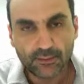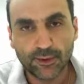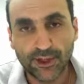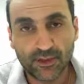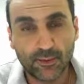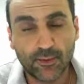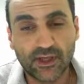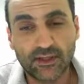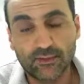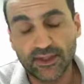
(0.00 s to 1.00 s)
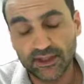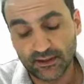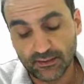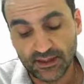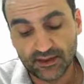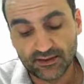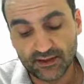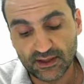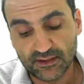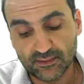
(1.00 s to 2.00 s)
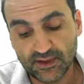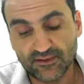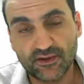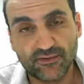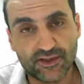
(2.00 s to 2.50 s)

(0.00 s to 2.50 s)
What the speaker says: Point number one being about being very,